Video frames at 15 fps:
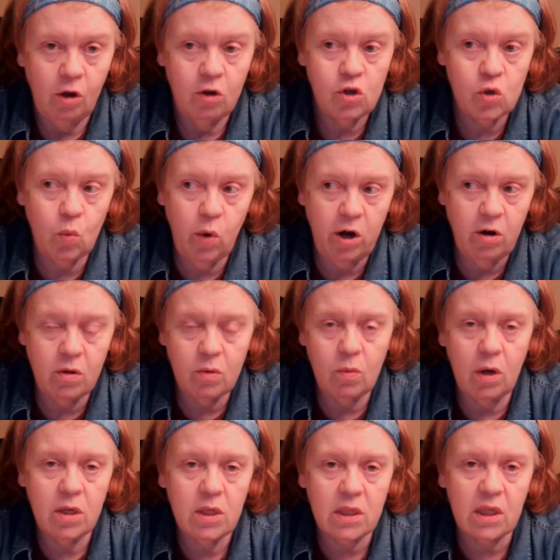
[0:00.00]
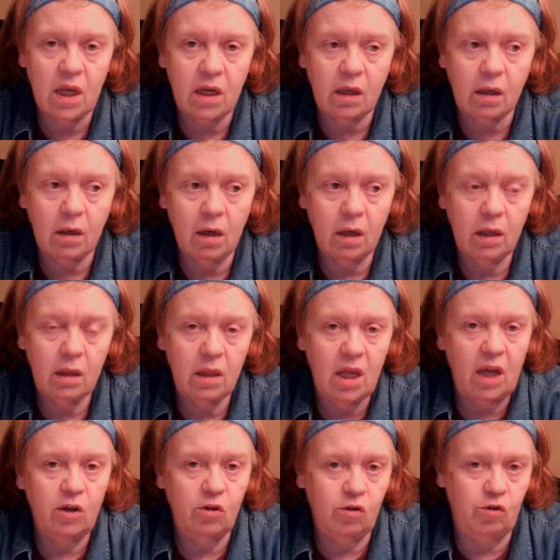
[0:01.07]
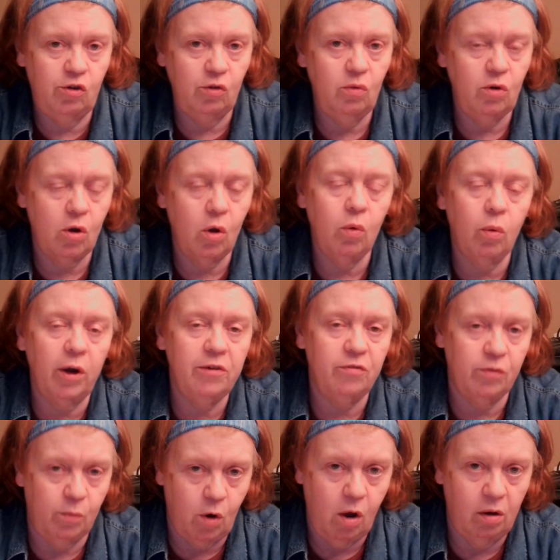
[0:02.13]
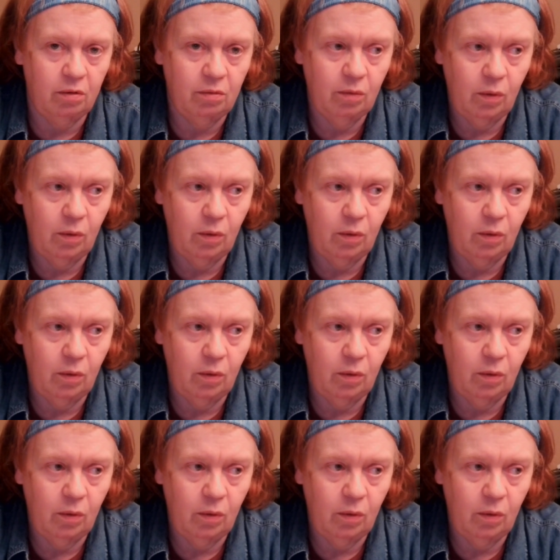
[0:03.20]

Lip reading: So where are the ones that do know right from wrong?